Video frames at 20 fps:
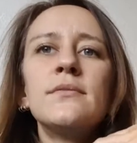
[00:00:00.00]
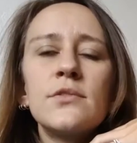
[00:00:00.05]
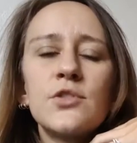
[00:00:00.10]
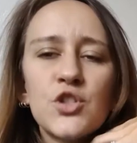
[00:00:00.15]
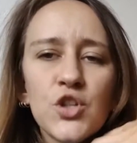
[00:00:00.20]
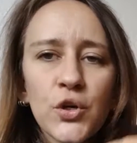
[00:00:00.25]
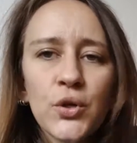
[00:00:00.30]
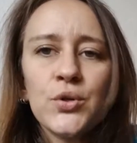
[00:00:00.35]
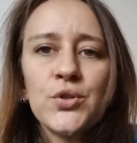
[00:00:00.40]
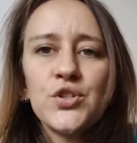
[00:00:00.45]

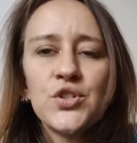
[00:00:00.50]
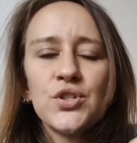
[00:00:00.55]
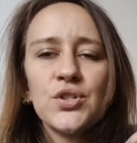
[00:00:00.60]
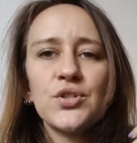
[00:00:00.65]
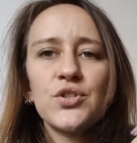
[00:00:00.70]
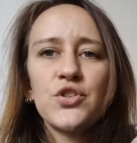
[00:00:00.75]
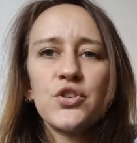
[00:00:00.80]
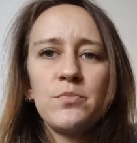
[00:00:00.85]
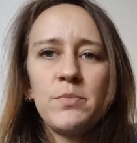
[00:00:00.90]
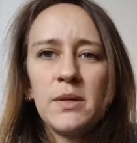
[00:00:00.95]
Church
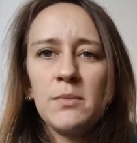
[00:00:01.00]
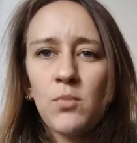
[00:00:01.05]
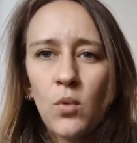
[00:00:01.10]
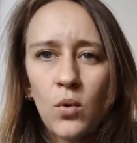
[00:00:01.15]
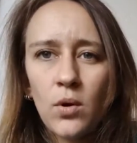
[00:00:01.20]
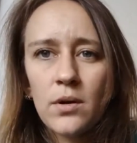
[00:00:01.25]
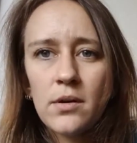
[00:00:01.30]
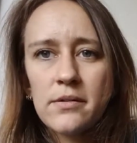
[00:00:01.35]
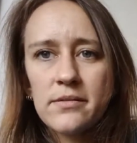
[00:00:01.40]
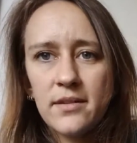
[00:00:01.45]
should be
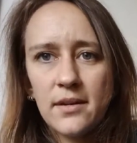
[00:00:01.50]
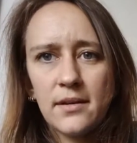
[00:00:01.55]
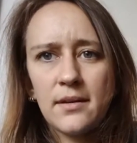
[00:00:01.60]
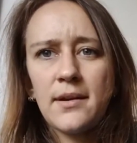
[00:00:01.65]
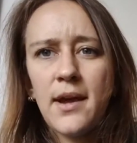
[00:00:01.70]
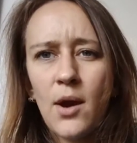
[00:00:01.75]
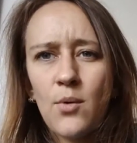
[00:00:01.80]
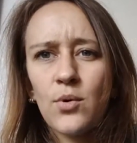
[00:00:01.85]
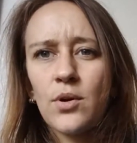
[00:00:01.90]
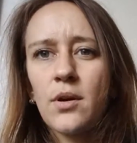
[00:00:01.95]
more than an
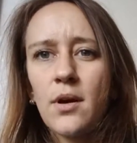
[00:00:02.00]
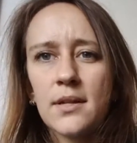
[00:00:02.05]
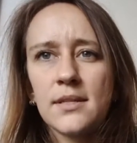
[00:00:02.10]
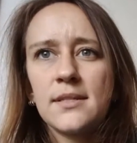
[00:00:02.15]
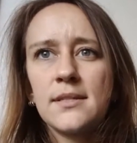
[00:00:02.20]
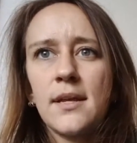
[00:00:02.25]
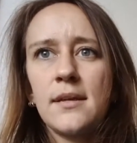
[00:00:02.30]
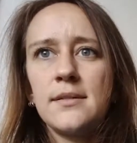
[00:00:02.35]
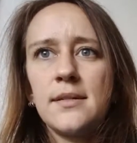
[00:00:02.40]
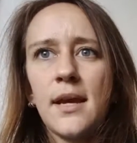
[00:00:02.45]
hour on
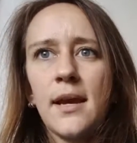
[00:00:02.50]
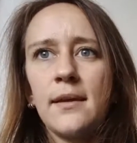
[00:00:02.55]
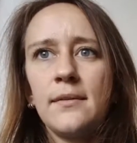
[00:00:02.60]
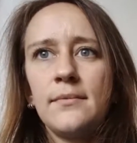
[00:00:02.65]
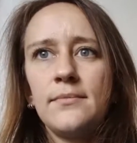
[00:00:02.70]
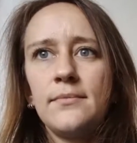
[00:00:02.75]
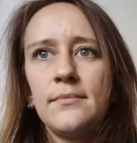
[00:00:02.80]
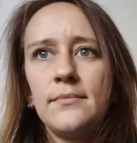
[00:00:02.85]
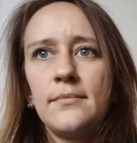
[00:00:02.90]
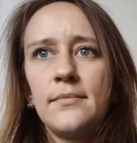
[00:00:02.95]
Sunday.
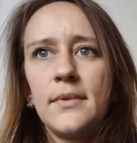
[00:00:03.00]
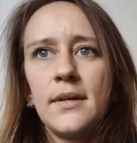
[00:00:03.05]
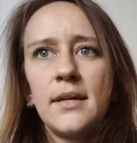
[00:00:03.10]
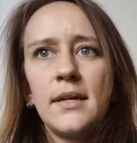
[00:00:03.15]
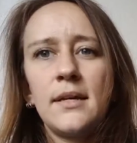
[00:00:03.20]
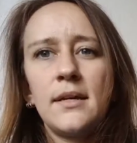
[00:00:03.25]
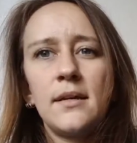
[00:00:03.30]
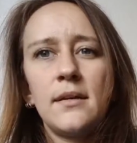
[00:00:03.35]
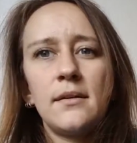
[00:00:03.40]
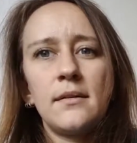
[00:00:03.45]

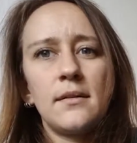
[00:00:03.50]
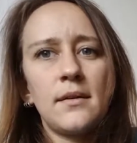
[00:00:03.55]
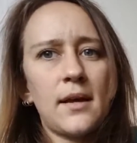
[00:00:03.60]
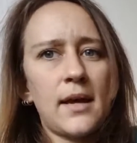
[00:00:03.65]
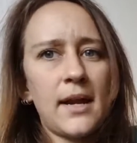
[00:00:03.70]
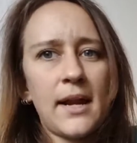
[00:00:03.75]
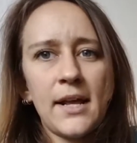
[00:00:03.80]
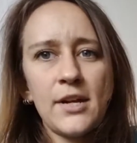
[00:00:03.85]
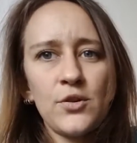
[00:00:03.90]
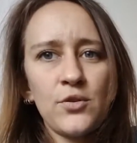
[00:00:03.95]

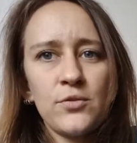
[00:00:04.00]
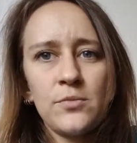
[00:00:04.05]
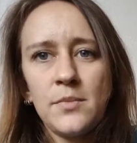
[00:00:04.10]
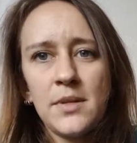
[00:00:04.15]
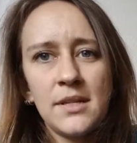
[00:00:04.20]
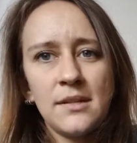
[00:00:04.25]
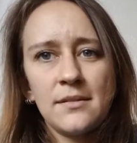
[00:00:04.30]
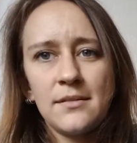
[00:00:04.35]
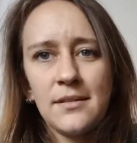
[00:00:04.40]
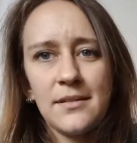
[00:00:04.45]
And I don't
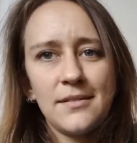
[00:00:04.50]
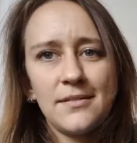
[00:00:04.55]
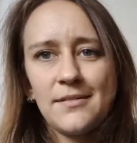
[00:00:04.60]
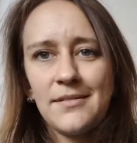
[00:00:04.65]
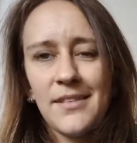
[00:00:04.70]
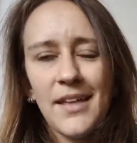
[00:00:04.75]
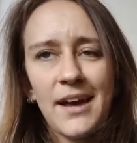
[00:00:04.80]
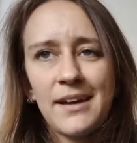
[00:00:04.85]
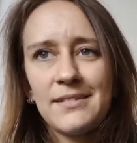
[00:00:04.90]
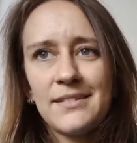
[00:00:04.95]
mean
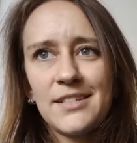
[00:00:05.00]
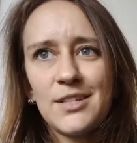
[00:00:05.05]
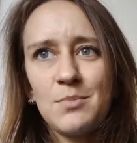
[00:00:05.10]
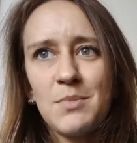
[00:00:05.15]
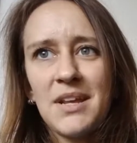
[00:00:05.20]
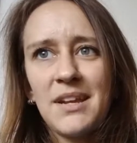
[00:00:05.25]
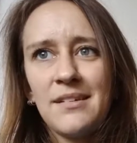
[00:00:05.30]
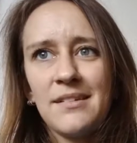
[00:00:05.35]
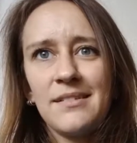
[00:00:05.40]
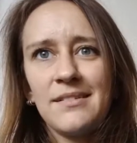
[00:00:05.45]
that to
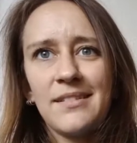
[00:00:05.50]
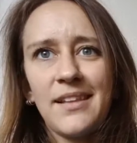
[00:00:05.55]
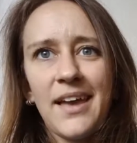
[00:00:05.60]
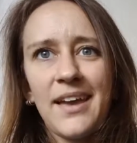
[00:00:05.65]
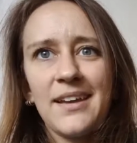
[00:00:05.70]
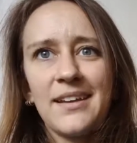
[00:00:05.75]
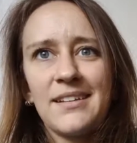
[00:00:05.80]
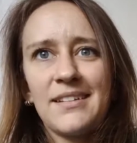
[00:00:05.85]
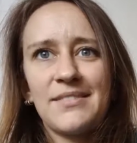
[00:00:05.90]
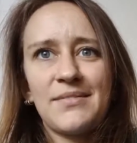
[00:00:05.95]
mean
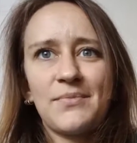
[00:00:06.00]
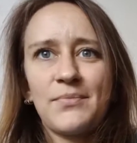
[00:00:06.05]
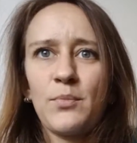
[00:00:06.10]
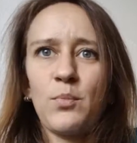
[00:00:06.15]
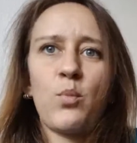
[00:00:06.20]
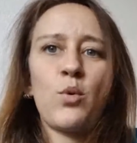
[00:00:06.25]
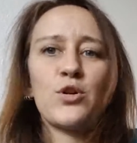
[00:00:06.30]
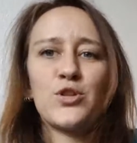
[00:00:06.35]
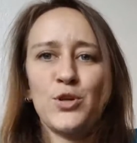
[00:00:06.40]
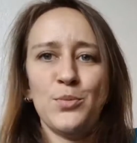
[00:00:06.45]
like
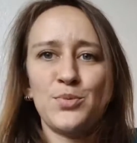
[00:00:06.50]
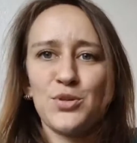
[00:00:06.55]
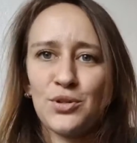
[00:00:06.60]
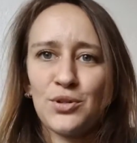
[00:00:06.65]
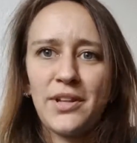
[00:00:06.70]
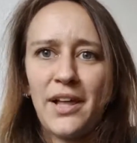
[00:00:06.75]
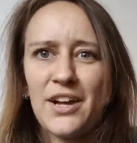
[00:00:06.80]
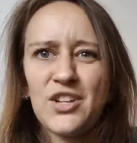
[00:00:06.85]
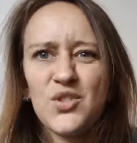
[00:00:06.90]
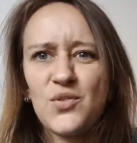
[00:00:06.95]
worship should
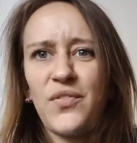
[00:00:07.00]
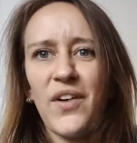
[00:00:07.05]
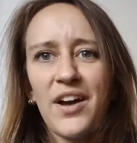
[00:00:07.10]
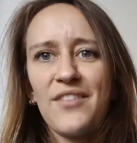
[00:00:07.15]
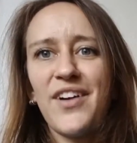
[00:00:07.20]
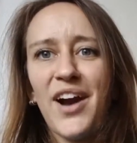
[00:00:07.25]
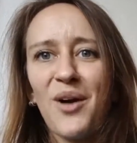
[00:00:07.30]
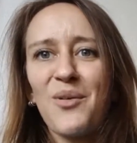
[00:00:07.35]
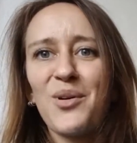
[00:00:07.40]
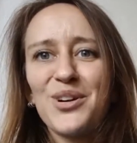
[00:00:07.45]
last 5
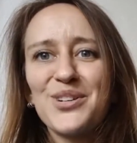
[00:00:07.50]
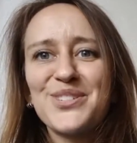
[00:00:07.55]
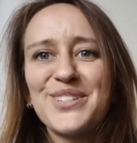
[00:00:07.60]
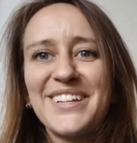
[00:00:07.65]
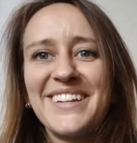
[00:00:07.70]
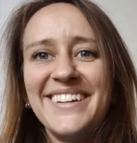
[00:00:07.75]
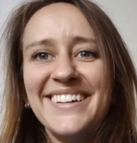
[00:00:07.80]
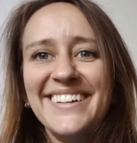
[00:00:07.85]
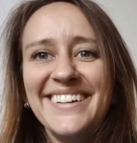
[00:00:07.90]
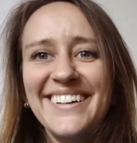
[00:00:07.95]

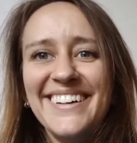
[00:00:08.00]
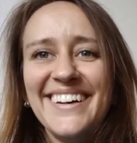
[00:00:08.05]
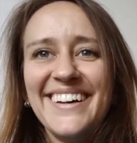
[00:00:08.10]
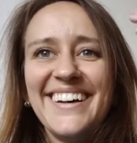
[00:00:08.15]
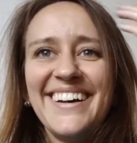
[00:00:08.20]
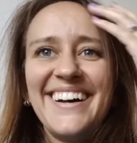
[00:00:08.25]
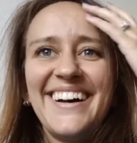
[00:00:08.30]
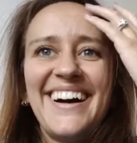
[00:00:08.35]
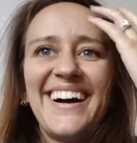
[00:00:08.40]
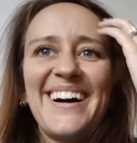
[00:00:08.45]
hours.
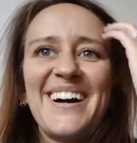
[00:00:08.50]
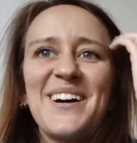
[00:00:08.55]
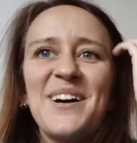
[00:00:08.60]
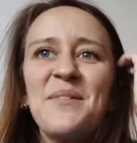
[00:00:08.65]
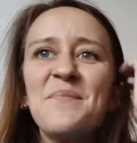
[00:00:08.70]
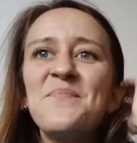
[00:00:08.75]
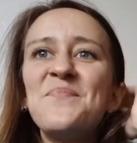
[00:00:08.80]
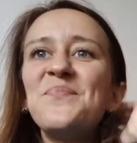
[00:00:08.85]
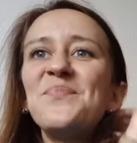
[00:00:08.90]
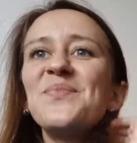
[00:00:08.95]

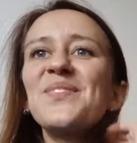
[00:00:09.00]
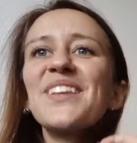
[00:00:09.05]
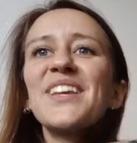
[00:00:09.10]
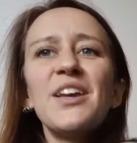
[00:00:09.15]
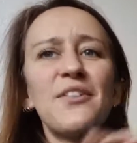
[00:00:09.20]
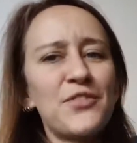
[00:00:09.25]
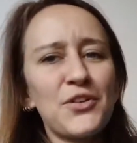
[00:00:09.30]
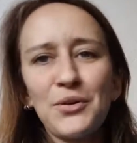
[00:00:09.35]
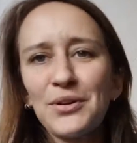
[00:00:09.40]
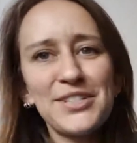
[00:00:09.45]

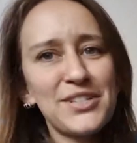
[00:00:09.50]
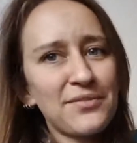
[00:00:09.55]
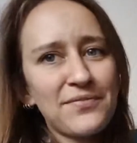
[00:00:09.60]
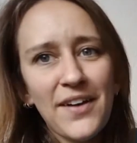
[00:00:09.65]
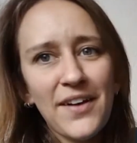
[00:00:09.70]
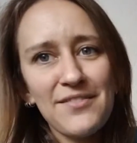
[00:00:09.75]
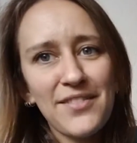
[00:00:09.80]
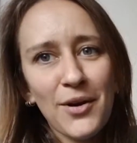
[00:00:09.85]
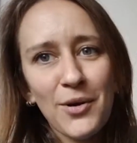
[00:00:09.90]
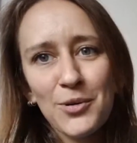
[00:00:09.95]
If you're into
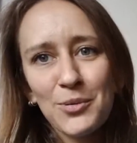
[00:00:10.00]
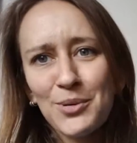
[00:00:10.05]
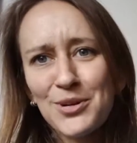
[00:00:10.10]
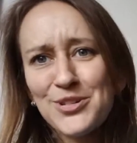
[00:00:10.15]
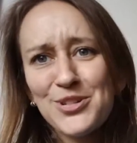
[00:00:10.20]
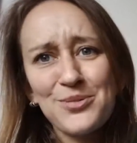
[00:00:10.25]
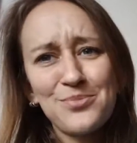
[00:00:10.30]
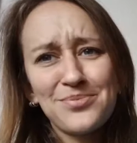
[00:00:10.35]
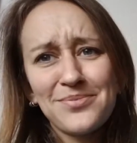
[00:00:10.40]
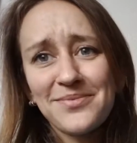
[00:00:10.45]
5-hour
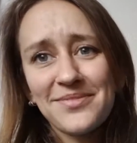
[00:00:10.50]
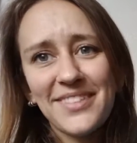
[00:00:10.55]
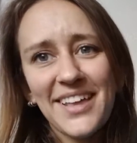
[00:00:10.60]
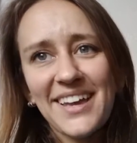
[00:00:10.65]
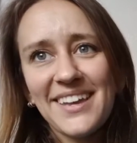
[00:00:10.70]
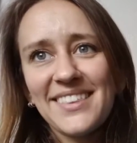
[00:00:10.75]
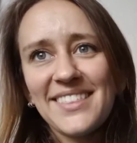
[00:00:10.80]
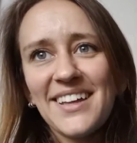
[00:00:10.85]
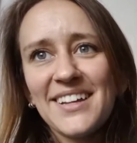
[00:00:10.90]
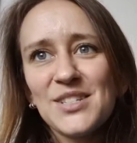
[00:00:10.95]
worship,
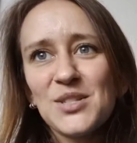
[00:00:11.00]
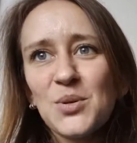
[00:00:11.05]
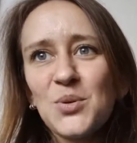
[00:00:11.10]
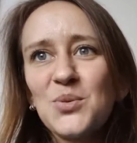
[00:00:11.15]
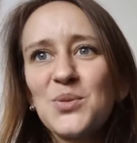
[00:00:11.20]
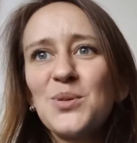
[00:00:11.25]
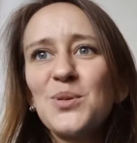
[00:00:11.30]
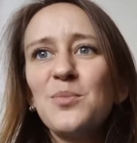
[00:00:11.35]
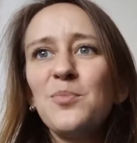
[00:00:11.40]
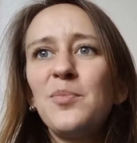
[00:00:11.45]
like that's
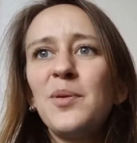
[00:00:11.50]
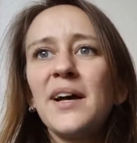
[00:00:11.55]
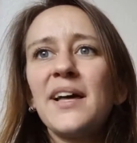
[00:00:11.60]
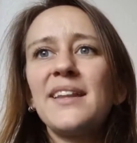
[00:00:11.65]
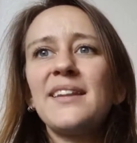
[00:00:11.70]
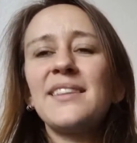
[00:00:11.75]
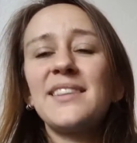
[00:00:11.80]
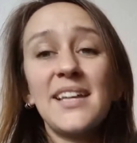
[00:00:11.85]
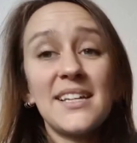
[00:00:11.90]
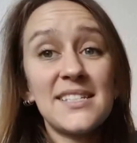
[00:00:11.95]
cool,
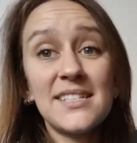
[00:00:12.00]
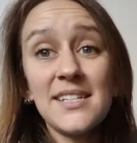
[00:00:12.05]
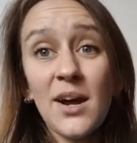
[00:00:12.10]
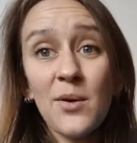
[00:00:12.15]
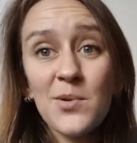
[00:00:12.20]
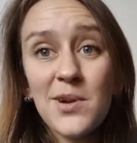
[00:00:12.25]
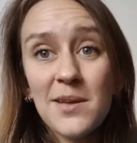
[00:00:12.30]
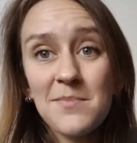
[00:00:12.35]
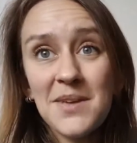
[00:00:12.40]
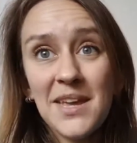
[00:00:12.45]
but that's not
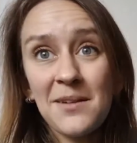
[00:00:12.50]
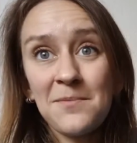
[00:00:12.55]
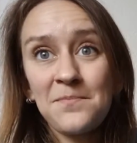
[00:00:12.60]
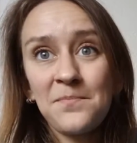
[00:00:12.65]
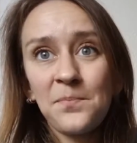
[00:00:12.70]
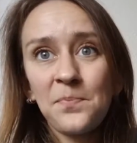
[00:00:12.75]
what I mean.